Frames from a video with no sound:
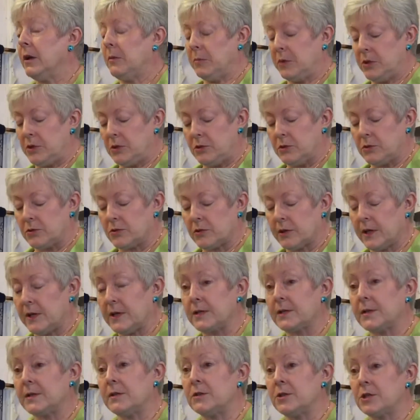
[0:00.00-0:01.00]
but you
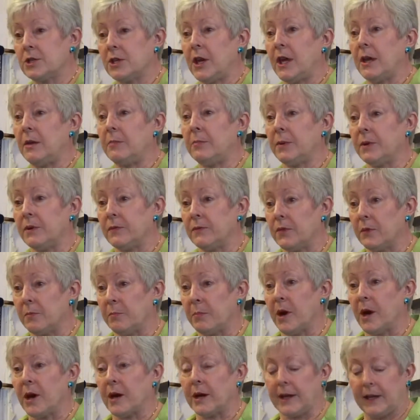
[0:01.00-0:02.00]
trace the shape of the
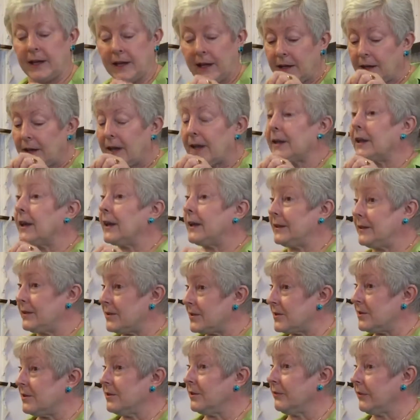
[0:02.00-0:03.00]
pocket and I like
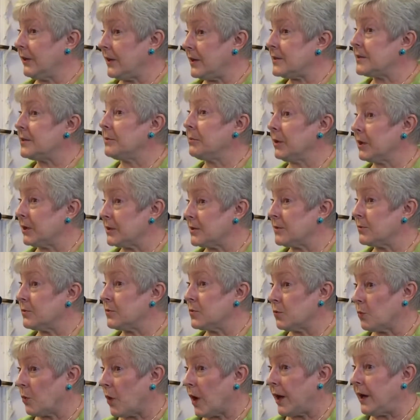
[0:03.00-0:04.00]
this interfacing because it
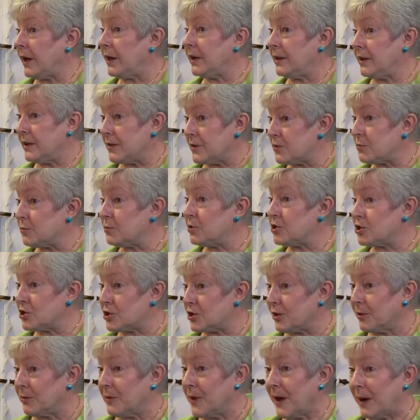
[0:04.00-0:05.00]
was white and this would
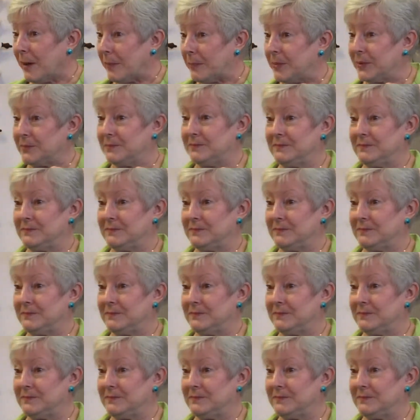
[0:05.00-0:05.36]
show up